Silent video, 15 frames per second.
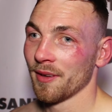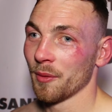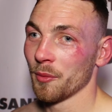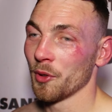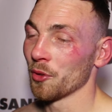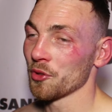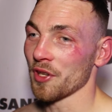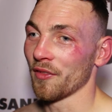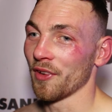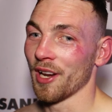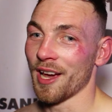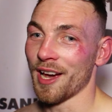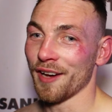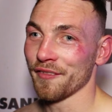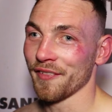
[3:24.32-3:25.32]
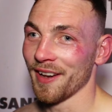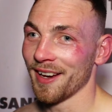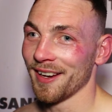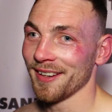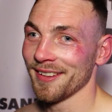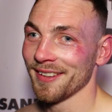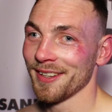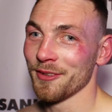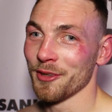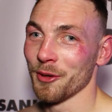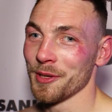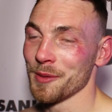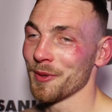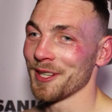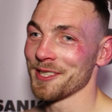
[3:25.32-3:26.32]
And we always have a laugh now. You
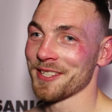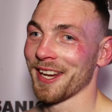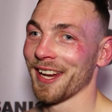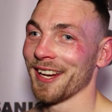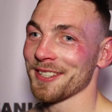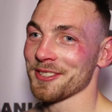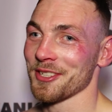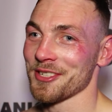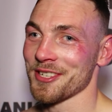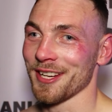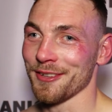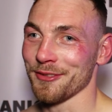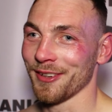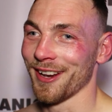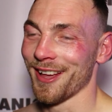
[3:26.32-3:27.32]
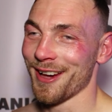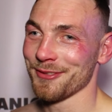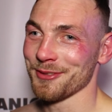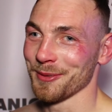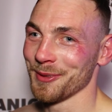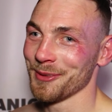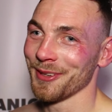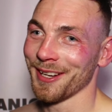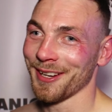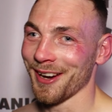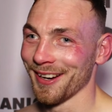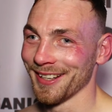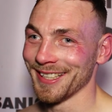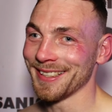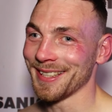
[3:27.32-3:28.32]
know, he buys cakes and stuff and laughs at me when I
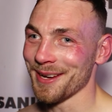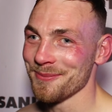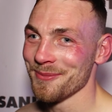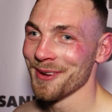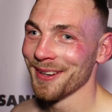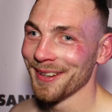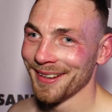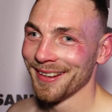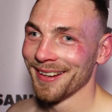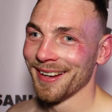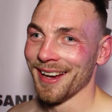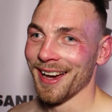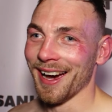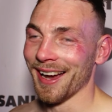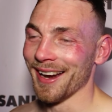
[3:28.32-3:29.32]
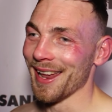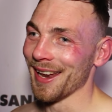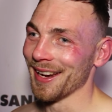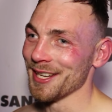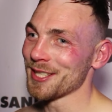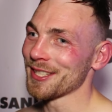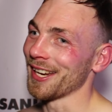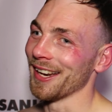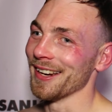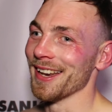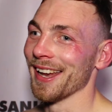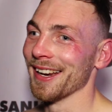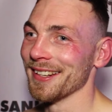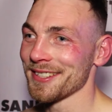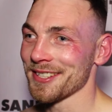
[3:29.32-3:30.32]
can't eat them. And then his son
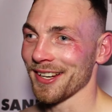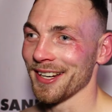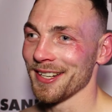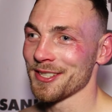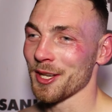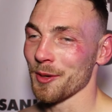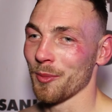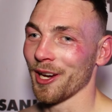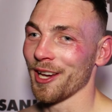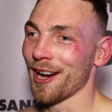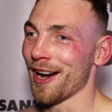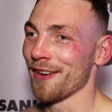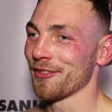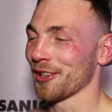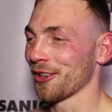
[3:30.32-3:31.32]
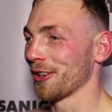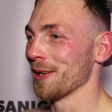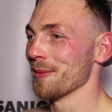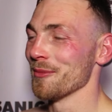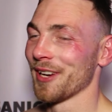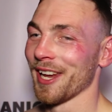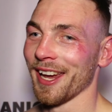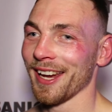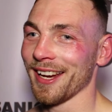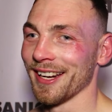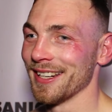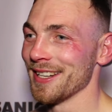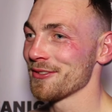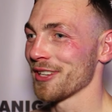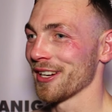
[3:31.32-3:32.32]
then decides to buy half a cream cake
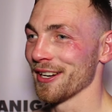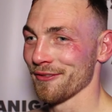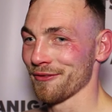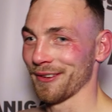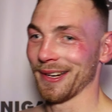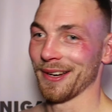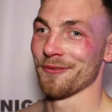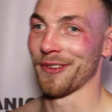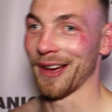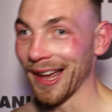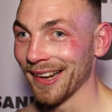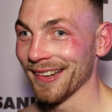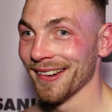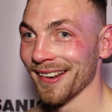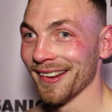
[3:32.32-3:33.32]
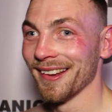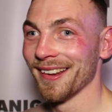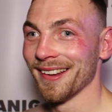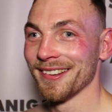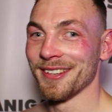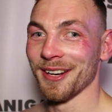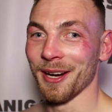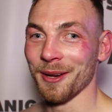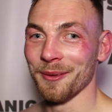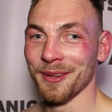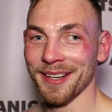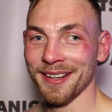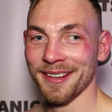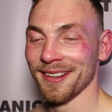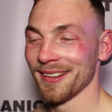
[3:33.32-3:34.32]
and leaves it in the fucking van. Do you know what I
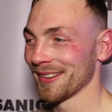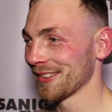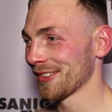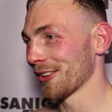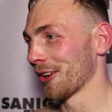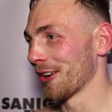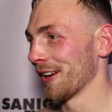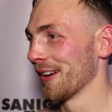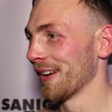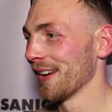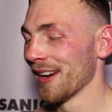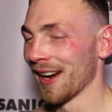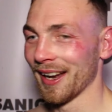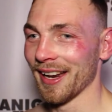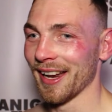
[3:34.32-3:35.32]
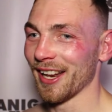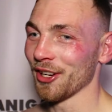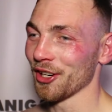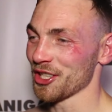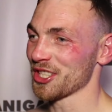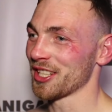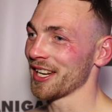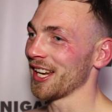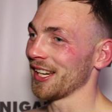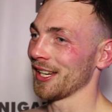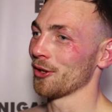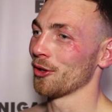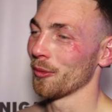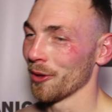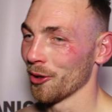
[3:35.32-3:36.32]
mean? So, and then I got to stay at
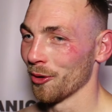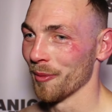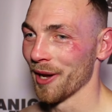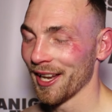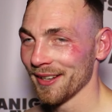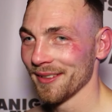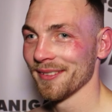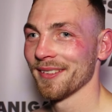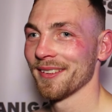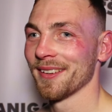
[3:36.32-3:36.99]
the all the way home, man.